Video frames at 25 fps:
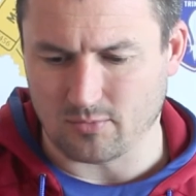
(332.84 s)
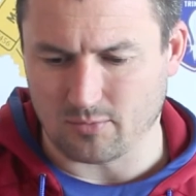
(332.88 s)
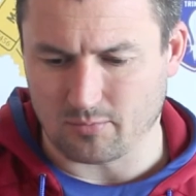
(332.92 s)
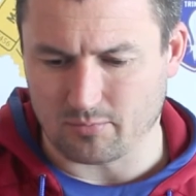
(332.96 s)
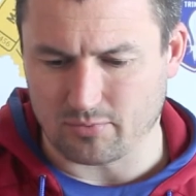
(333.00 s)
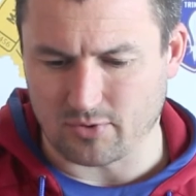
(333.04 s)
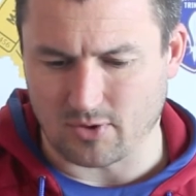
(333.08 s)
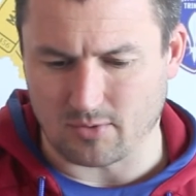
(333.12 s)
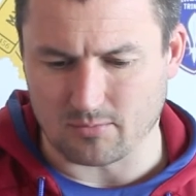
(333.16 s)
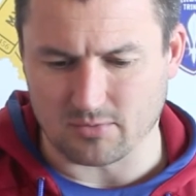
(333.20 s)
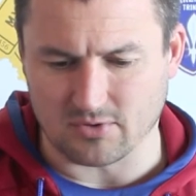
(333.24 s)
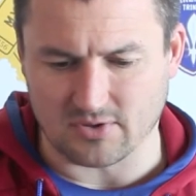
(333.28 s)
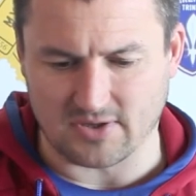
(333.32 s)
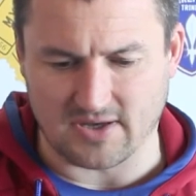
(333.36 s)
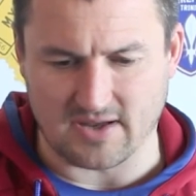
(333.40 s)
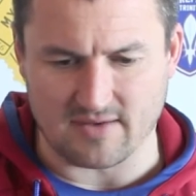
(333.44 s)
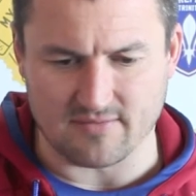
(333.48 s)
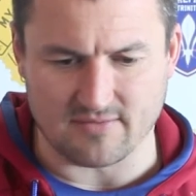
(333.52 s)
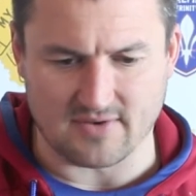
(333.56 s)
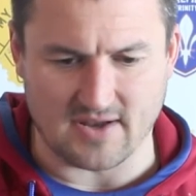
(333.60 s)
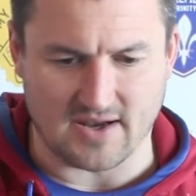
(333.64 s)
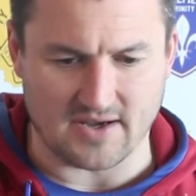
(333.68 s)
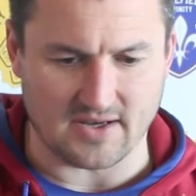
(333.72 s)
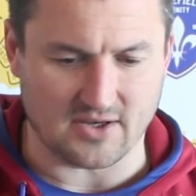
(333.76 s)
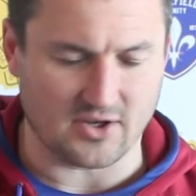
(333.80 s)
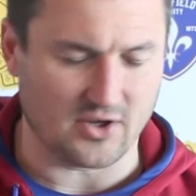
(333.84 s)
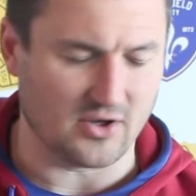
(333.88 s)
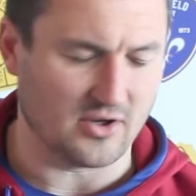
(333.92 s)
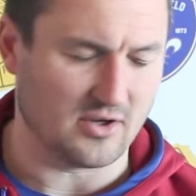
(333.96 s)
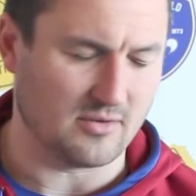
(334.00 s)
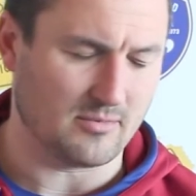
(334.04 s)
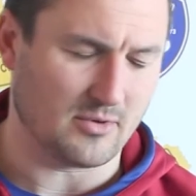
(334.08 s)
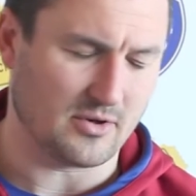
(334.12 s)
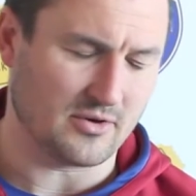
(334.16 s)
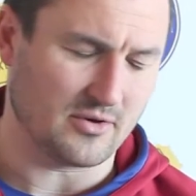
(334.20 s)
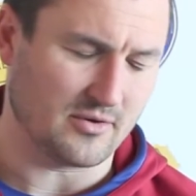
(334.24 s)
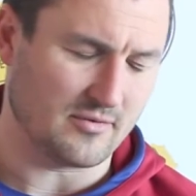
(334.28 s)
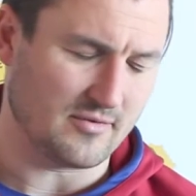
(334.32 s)
probably give Danny
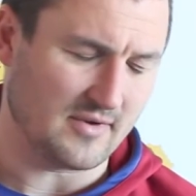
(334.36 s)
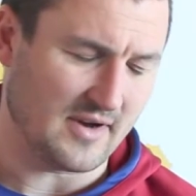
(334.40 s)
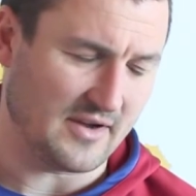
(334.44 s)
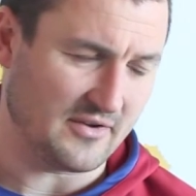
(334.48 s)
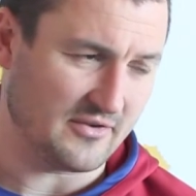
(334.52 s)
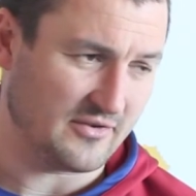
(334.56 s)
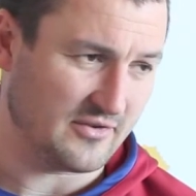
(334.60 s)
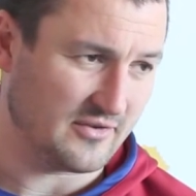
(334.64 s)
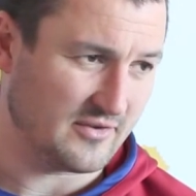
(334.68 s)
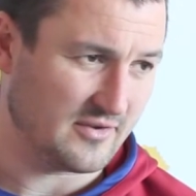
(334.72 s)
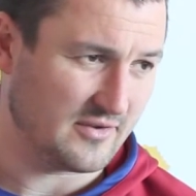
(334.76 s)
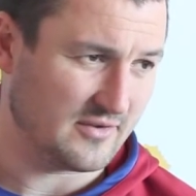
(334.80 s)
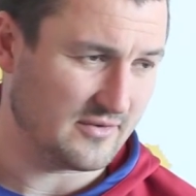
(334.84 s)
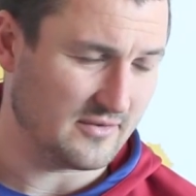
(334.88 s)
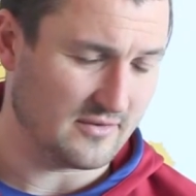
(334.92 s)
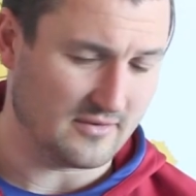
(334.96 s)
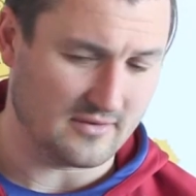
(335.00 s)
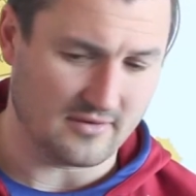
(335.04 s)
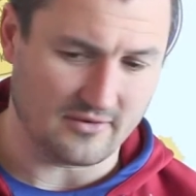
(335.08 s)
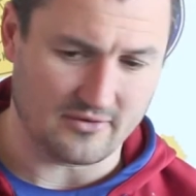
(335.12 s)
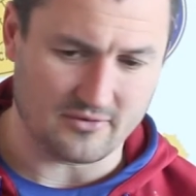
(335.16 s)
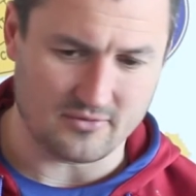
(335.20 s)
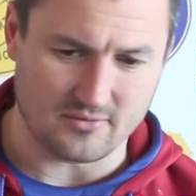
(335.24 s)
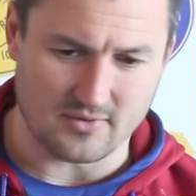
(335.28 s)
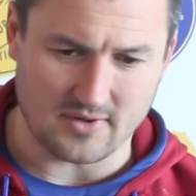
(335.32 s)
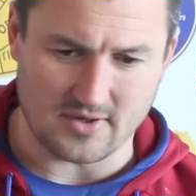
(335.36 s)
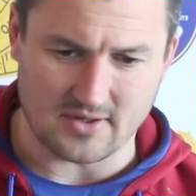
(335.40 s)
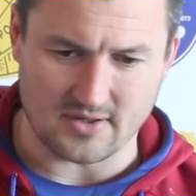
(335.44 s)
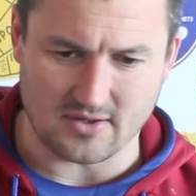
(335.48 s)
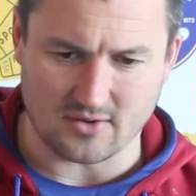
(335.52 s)
Kermond a rest this week.